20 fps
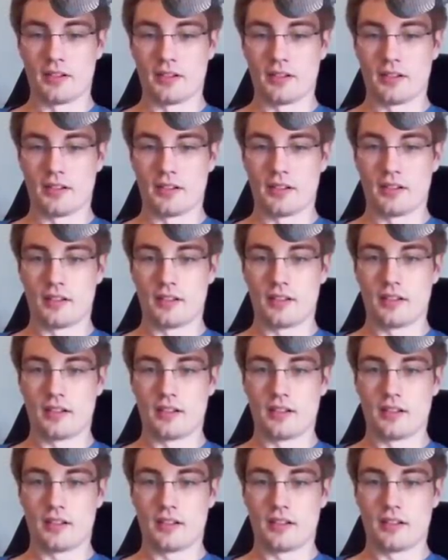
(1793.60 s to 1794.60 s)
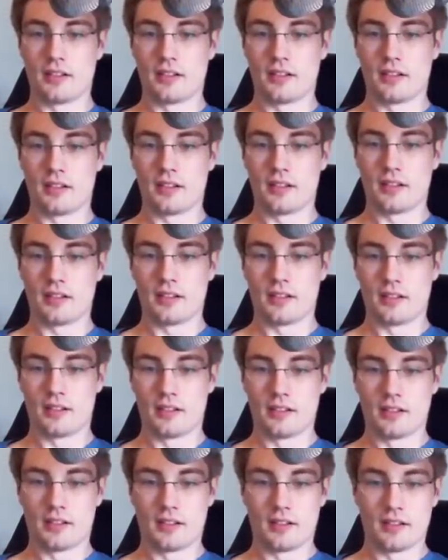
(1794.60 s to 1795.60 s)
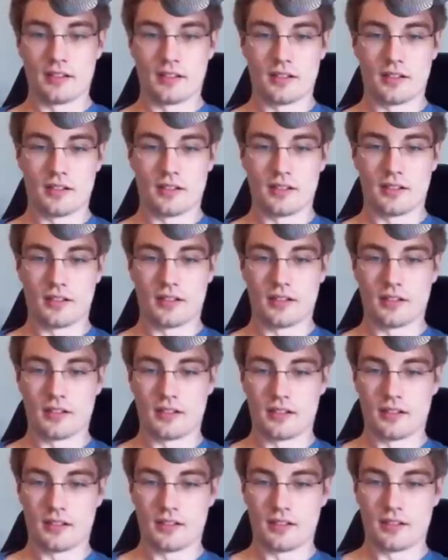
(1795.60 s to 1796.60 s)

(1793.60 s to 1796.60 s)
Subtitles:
Nothing is said.